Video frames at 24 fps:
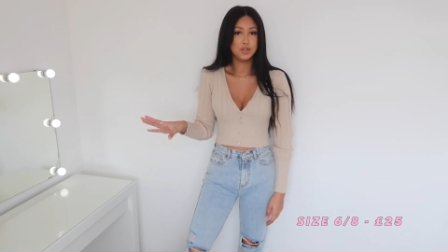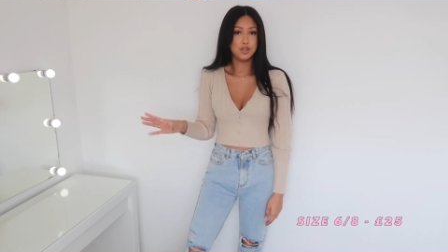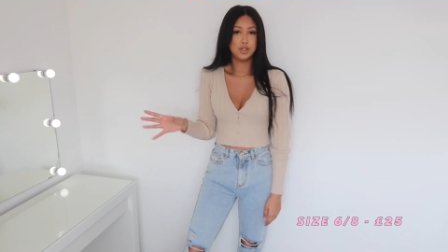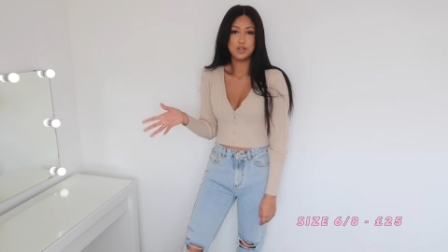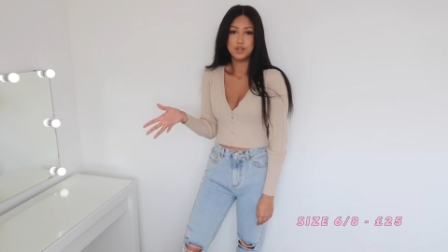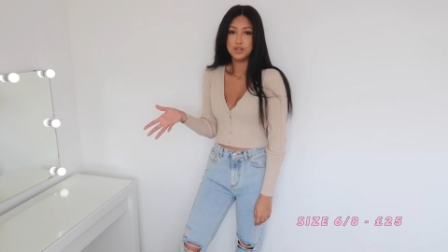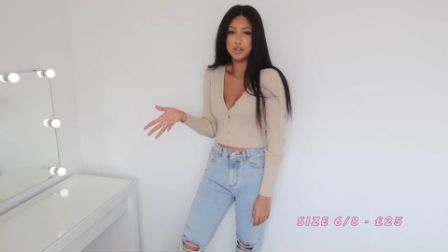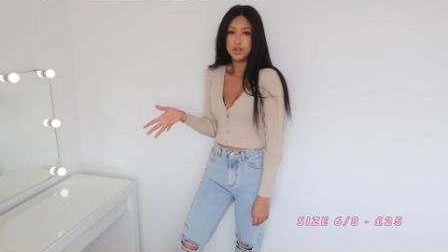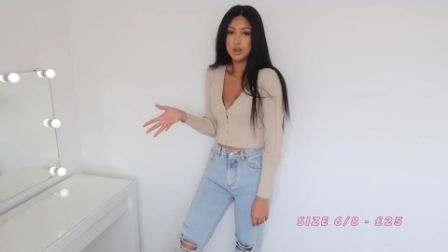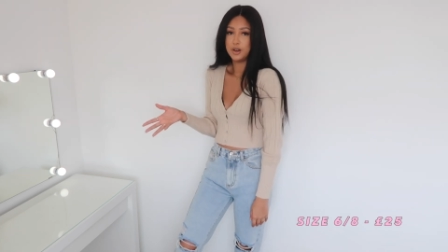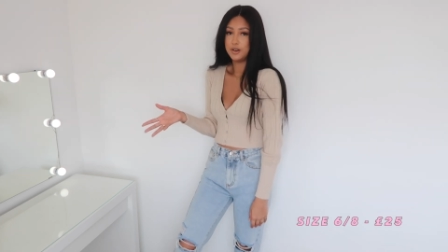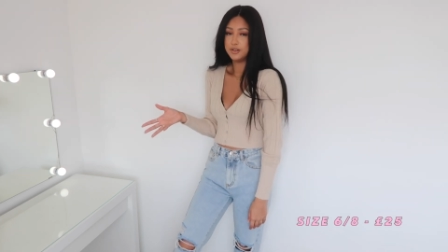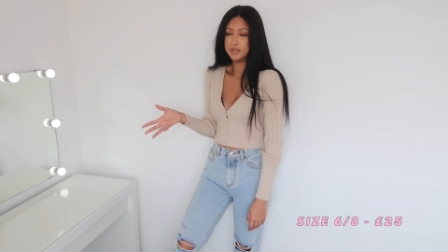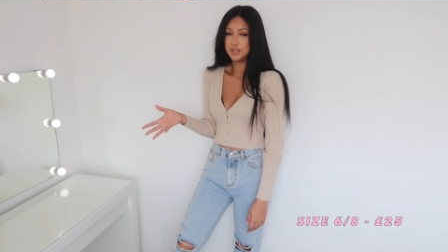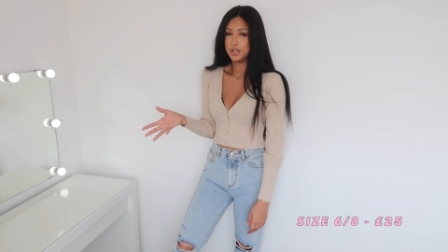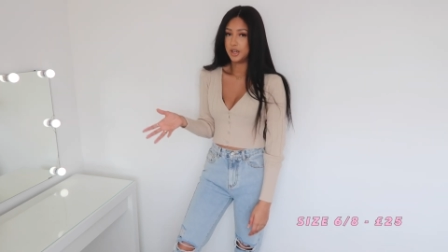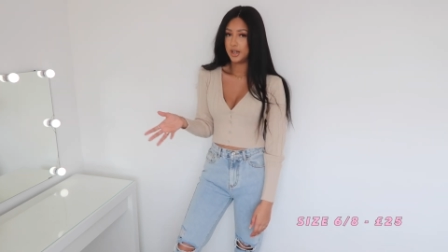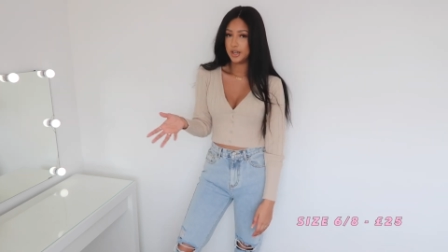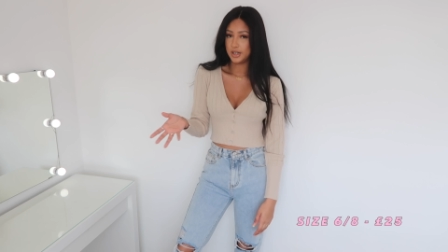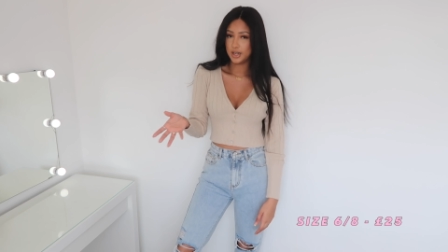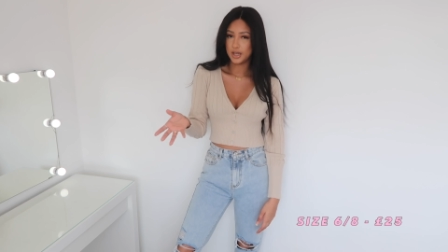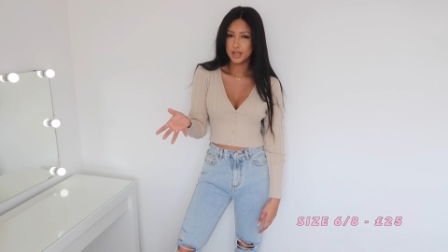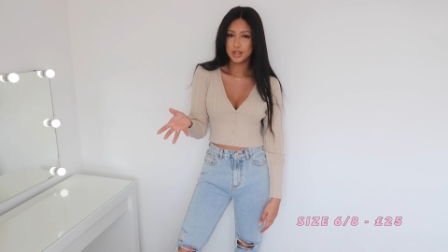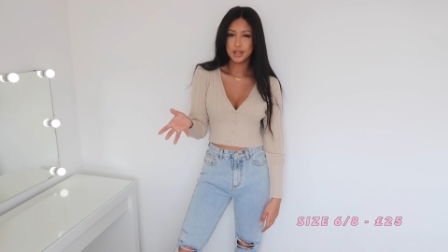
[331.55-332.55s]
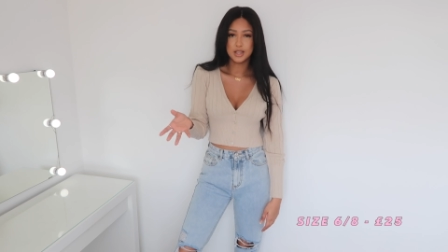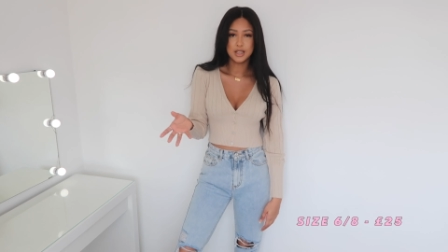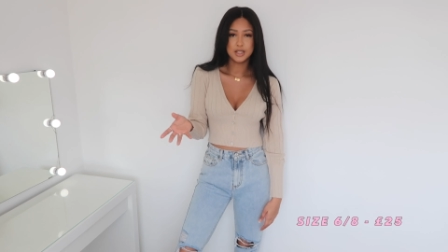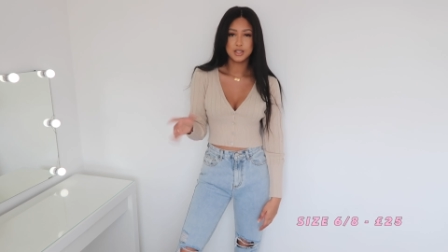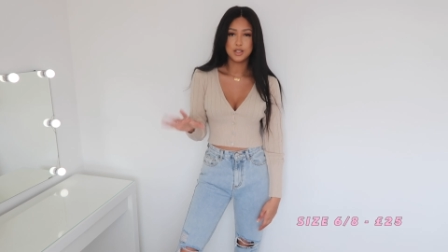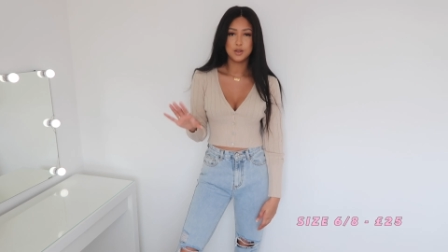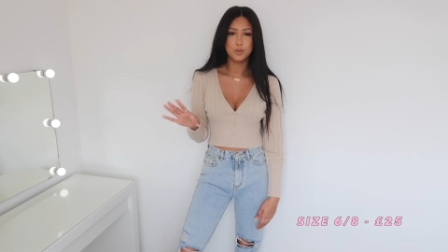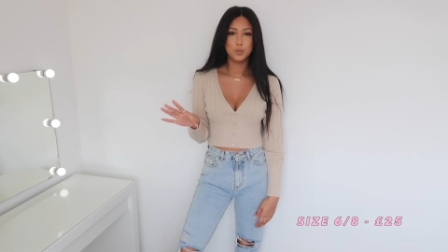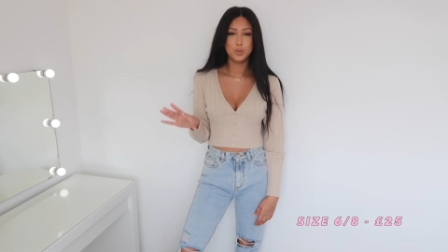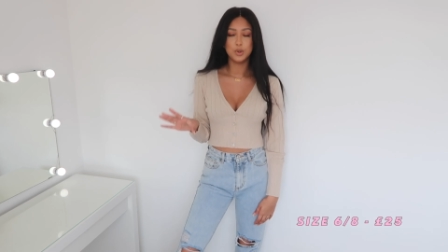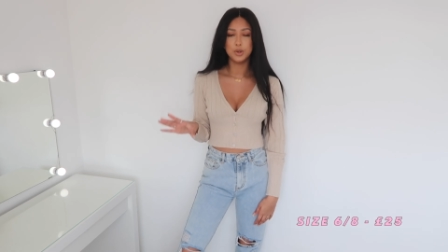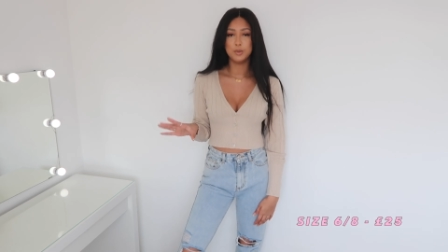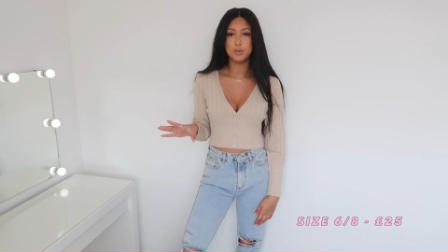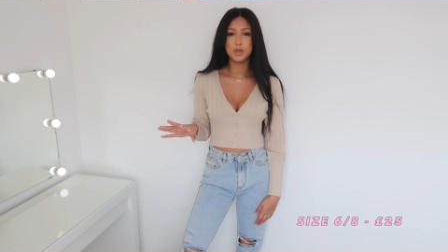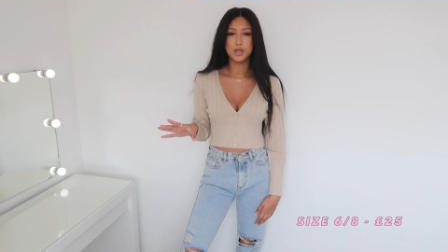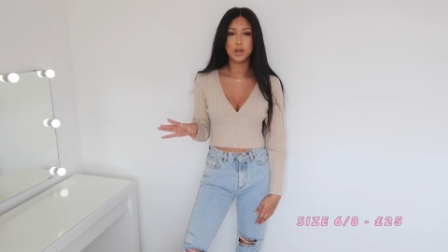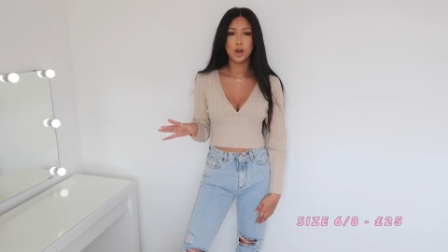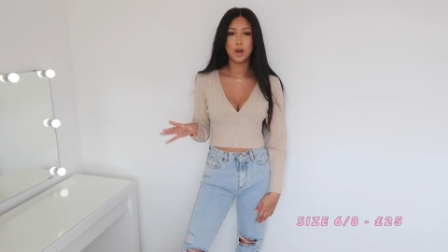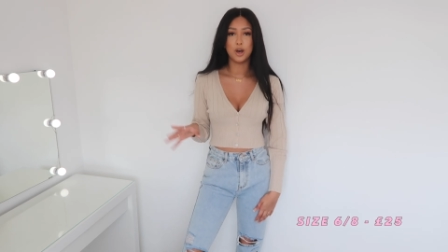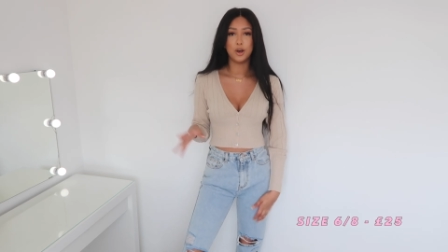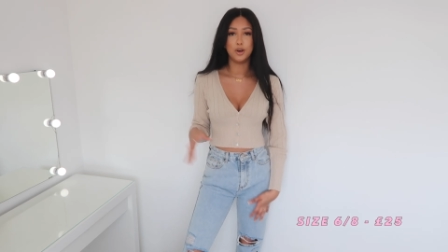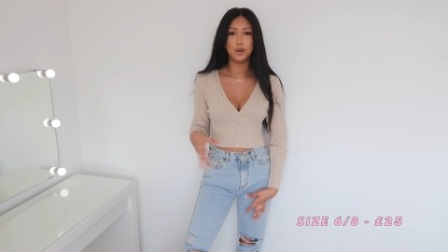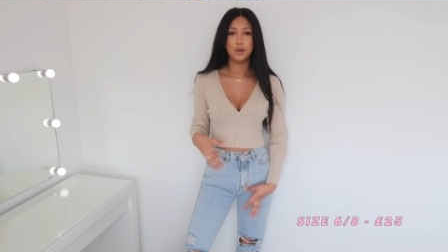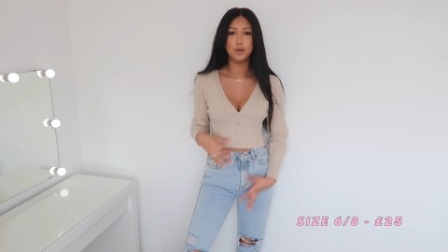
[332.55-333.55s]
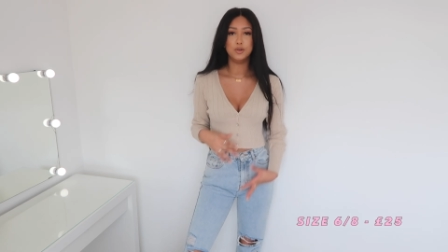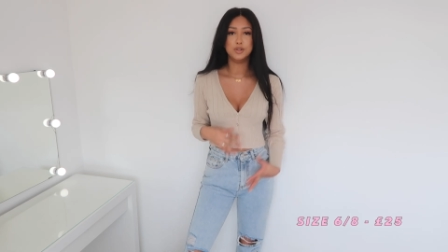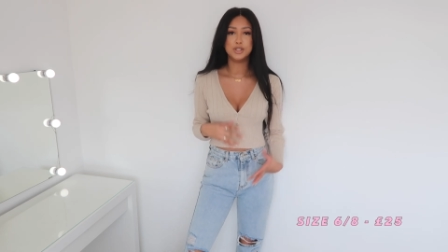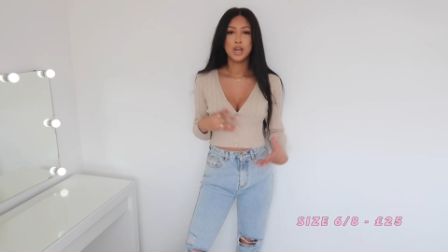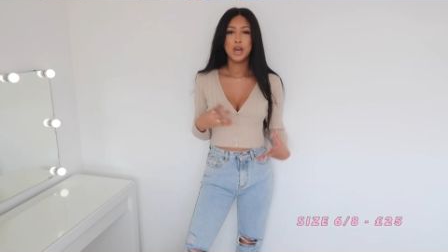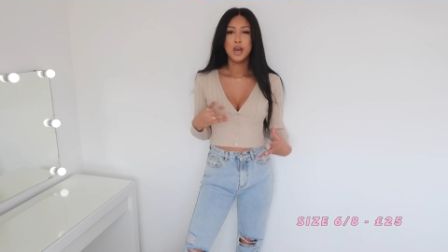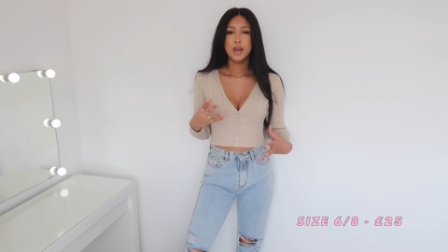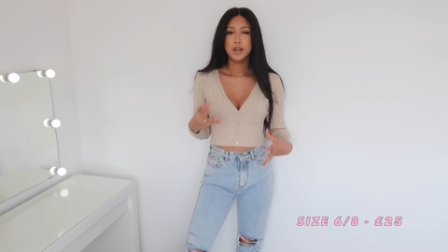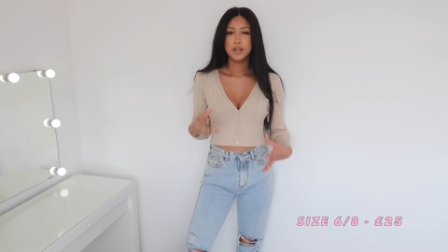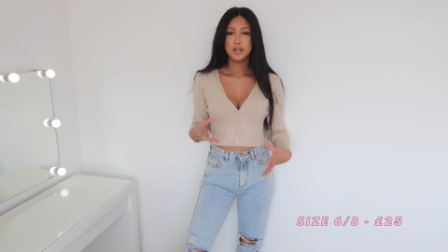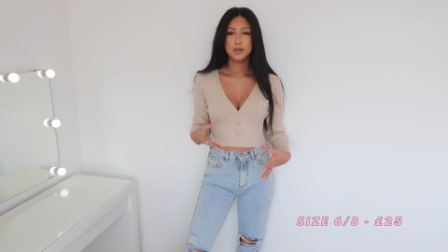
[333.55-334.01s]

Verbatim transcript: you can go outside like this. You wouldn't be cold.